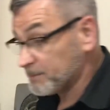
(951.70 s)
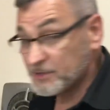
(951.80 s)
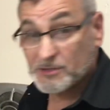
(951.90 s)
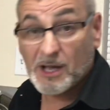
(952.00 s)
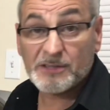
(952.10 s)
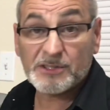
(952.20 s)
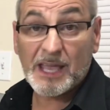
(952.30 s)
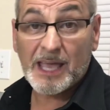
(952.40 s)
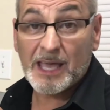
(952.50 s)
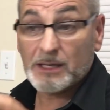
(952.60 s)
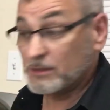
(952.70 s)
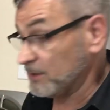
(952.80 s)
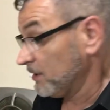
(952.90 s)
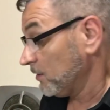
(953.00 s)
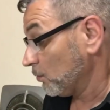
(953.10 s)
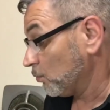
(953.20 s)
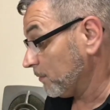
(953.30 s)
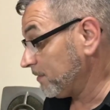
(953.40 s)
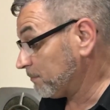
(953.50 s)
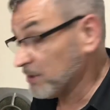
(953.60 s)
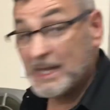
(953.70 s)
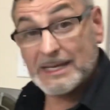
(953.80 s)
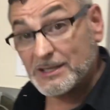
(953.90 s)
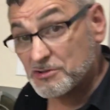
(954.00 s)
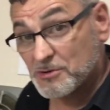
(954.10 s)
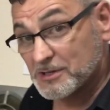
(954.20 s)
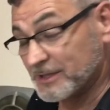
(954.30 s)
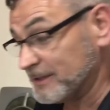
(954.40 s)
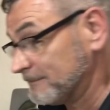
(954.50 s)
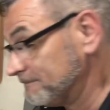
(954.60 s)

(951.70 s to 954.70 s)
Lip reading: up the sauce, and we'll be plating shortly.